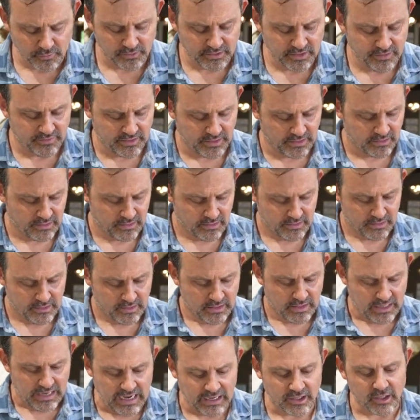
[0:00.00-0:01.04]
a living?
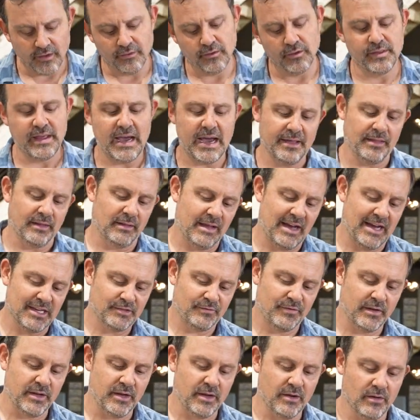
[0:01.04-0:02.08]
I covered that in the last
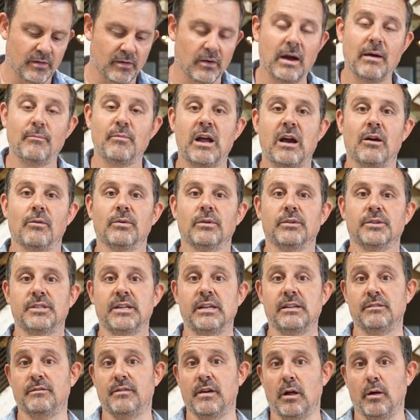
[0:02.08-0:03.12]
video. I'm now a real
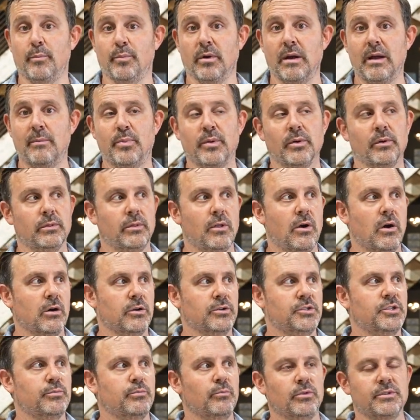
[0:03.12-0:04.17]
estate developer. I build
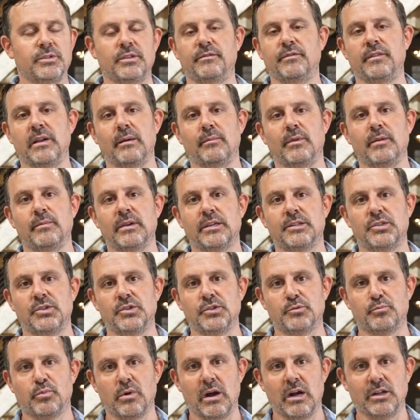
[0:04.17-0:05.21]
large multifamily
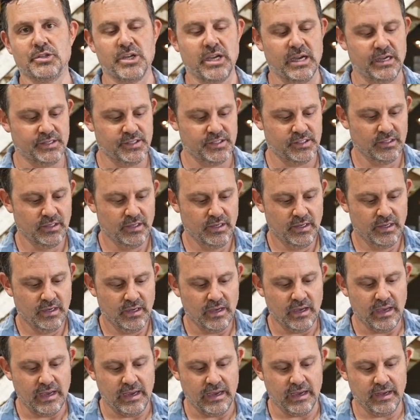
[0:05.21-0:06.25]
mixed-use projects
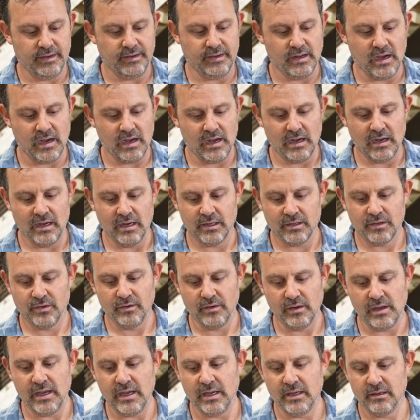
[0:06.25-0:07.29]
and
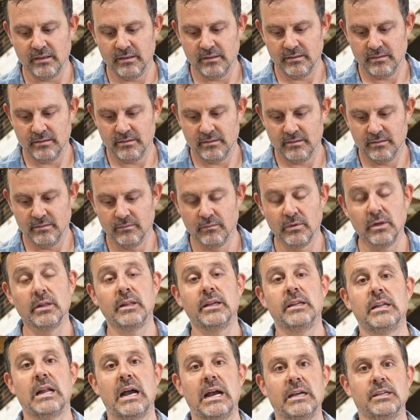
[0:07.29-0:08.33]
create really
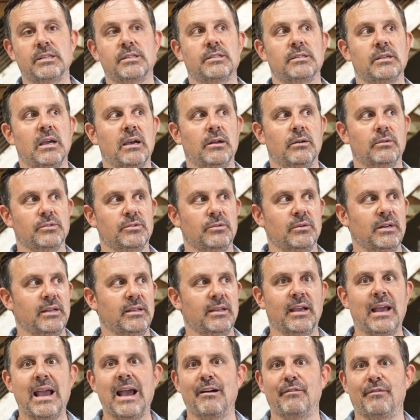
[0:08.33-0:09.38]
nice, I don't do
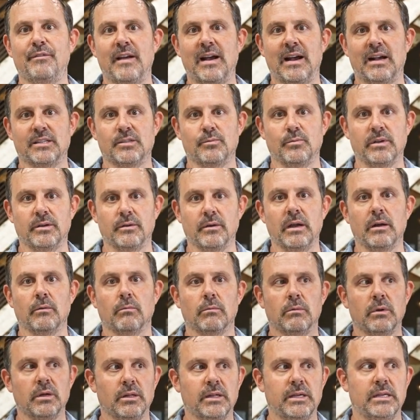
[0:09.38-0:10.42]
anything half-assed. We create
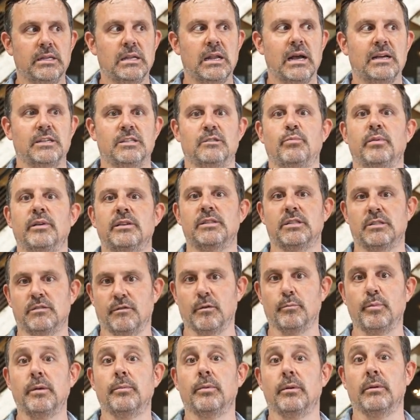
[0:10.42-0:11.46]
really nice places for
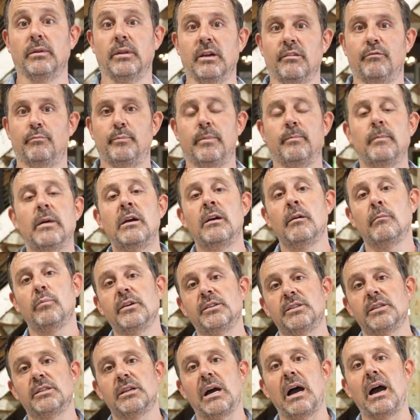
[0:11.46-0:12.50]
people to live.
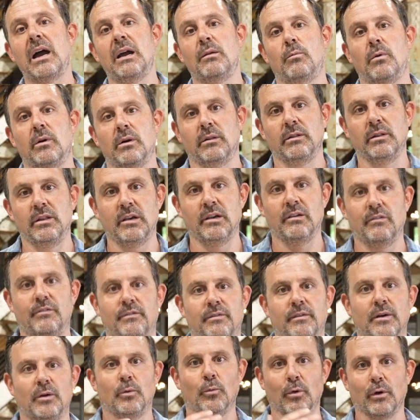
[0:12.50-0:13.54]
Places I want to live,
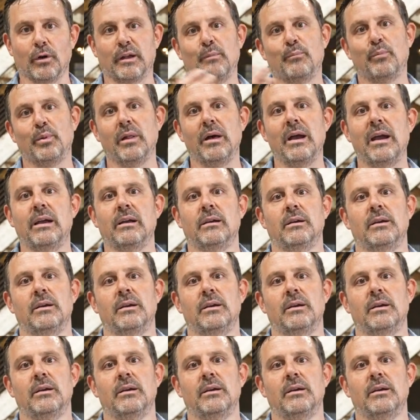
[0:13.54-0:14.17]
work, and play.